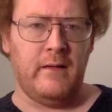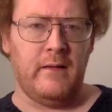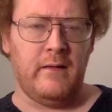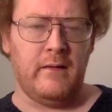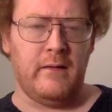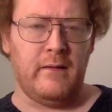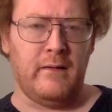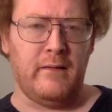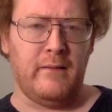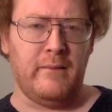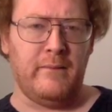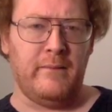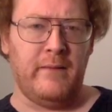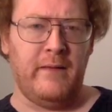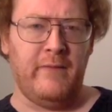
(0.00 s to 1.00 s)

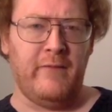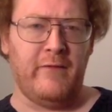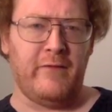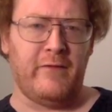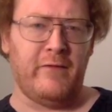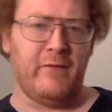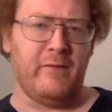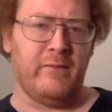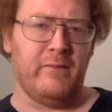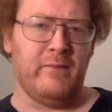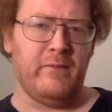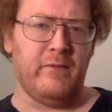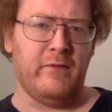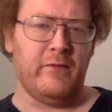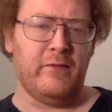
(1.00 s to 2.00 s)
um, even if the
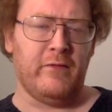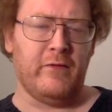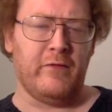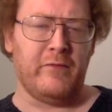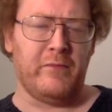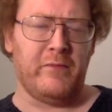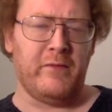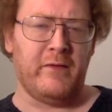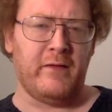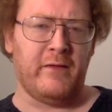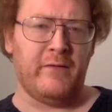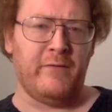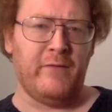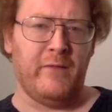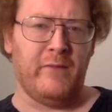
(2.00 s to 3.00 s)
those particular
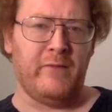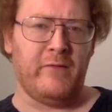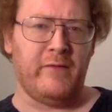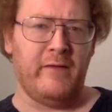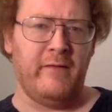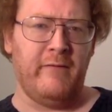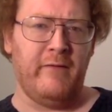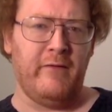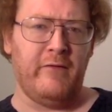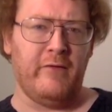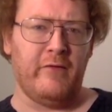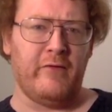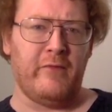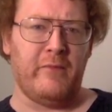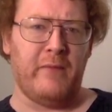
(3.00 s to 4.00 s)
films or TV
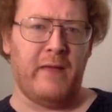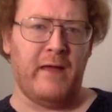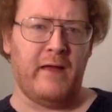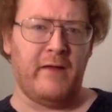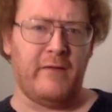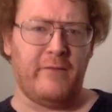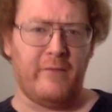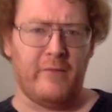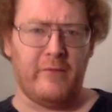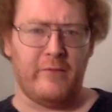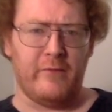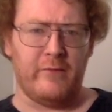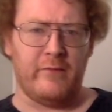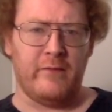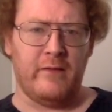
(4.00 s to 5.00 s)
shows are bad as far as
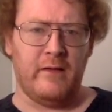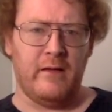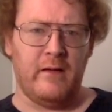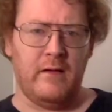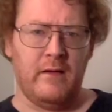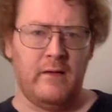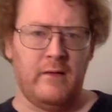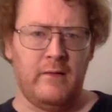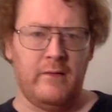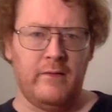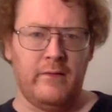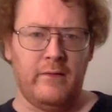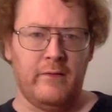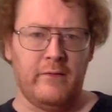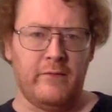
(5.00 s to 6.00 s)
those
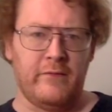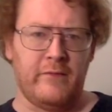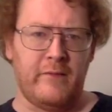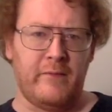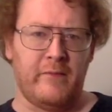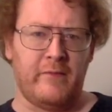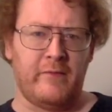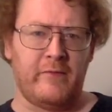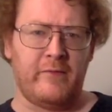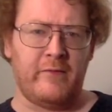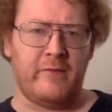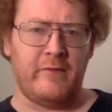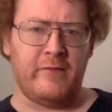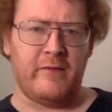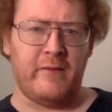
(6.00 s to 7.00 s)
those subjects
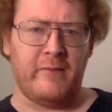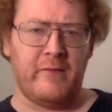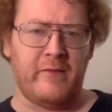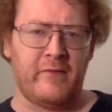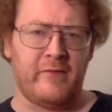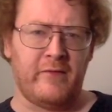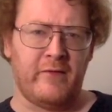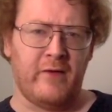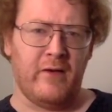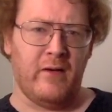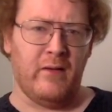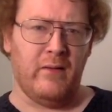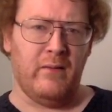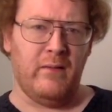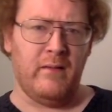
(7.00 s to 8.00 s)
subjects
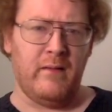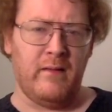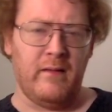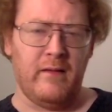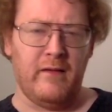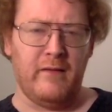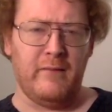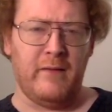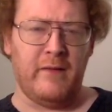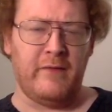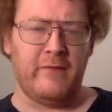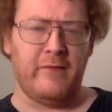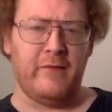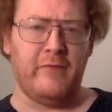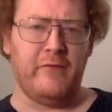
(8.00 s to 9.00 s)
go, um, I
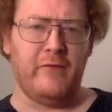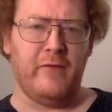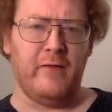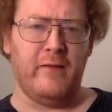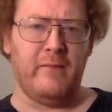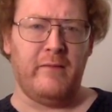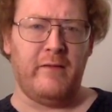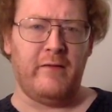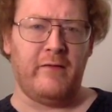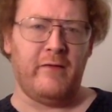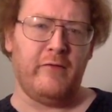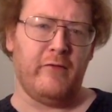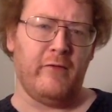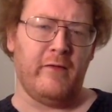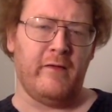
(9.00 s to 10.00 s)
still enjoy them because I
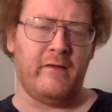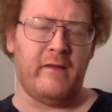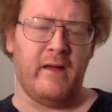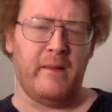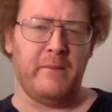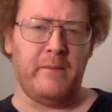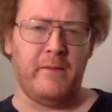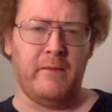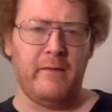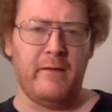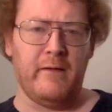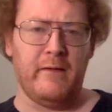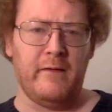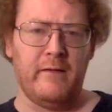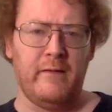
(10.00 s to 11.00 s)
enjoy that time
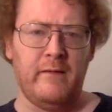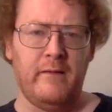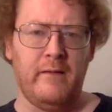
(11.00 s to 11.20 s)
period and